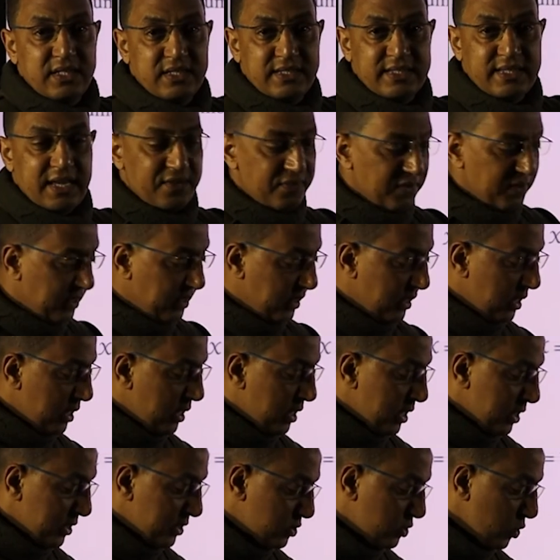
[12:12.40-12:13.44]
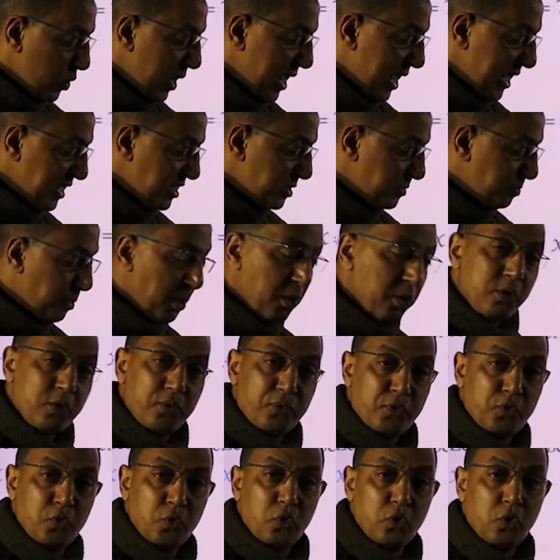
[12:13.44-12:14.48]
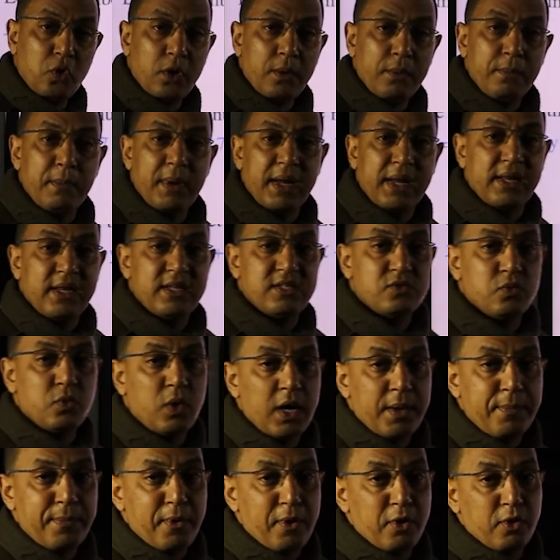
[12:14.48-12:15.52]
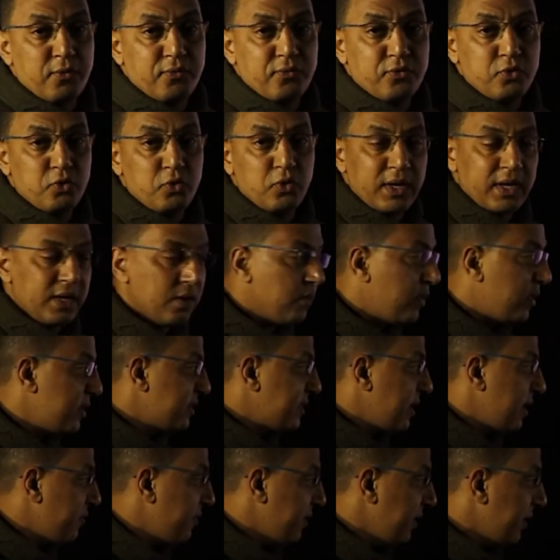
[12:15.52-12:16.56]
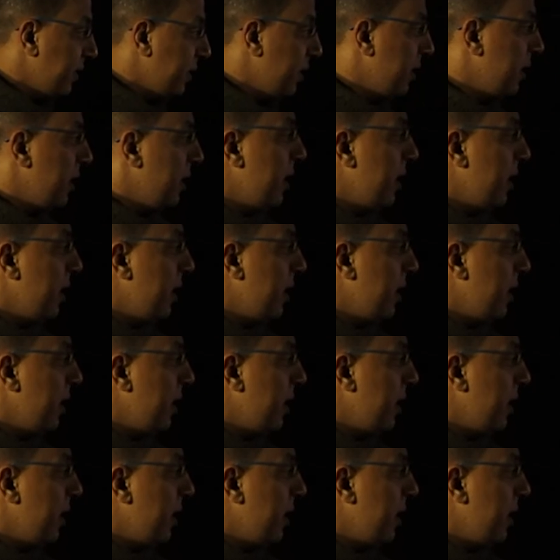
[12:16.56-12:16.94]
is 7. So x power of 2 minus y power of 2 equals 7,